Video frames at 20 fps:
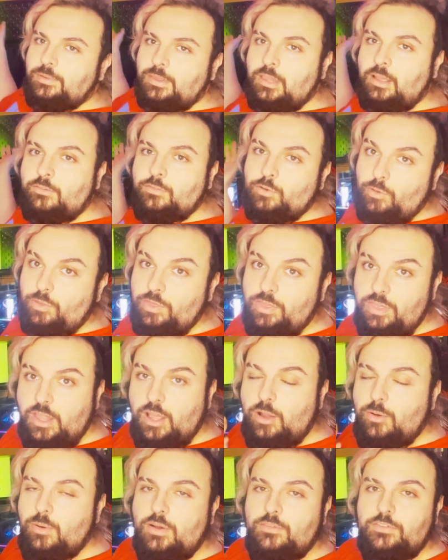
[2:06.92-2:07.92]
I've got
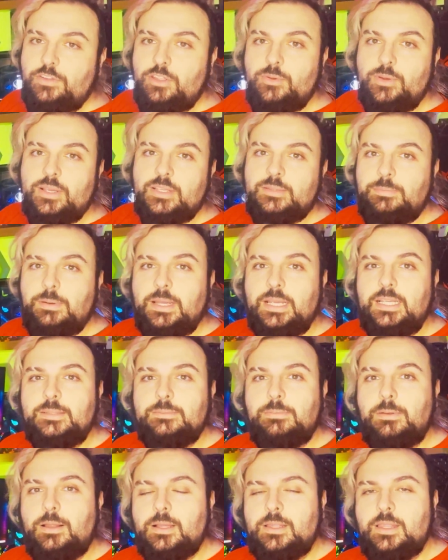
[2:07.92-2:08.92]
no other USBs
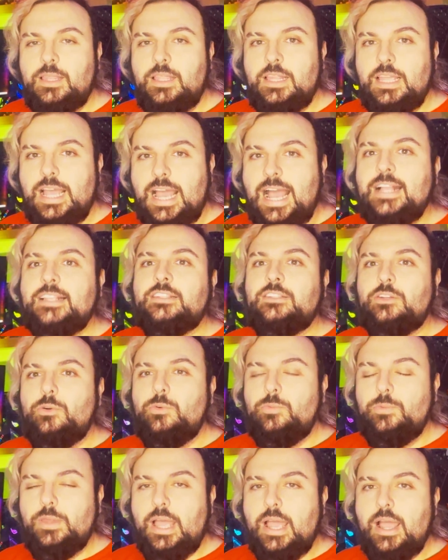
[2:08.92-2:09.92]
plugged in it at
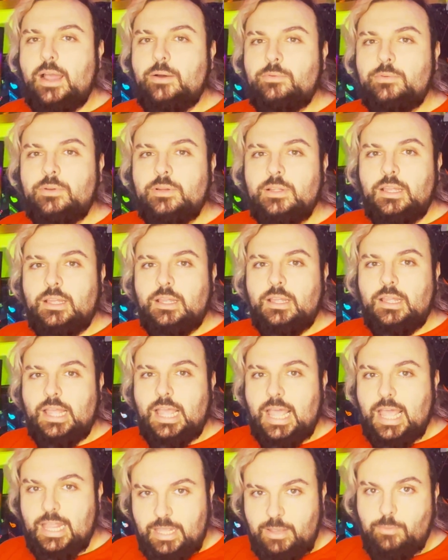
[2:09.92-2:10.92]
all now,
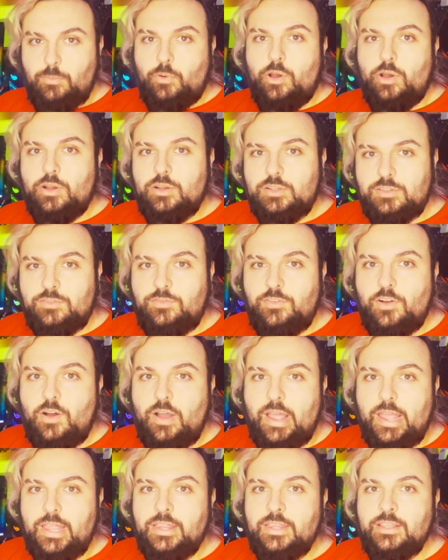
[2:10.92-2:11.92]
and it works
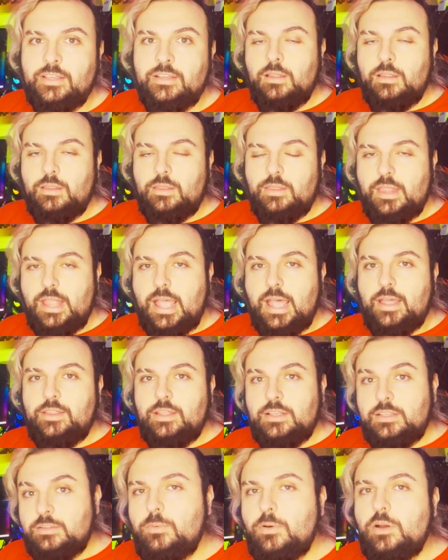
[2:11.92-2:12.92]
fine. Now
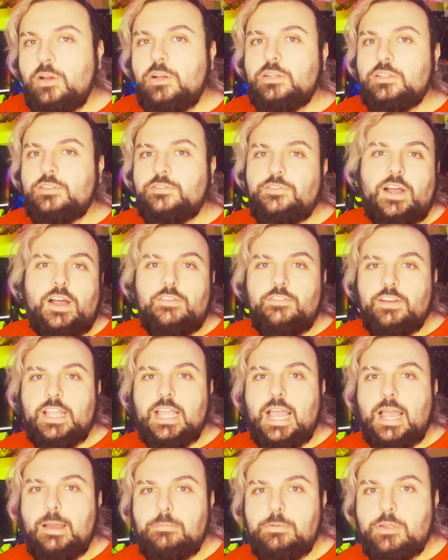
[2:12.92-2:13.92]
this works for other
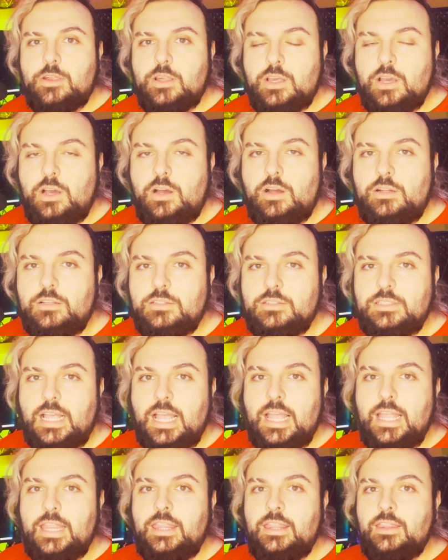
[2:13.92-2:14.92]
capture cards,
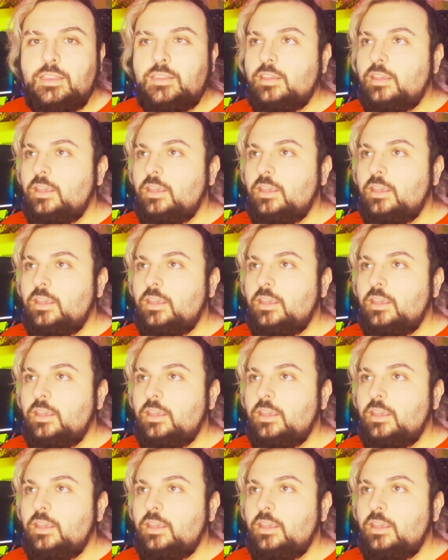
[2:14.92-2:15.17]
and